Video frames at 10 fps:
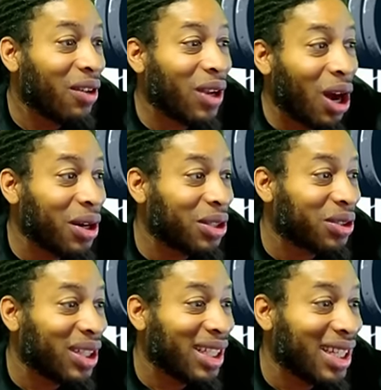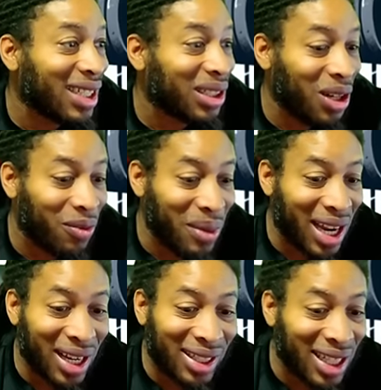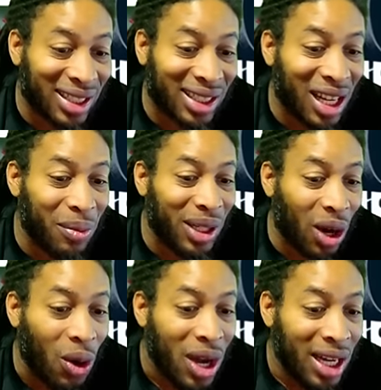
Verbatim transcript: y'all interested in that stuff, man, just, just let me know.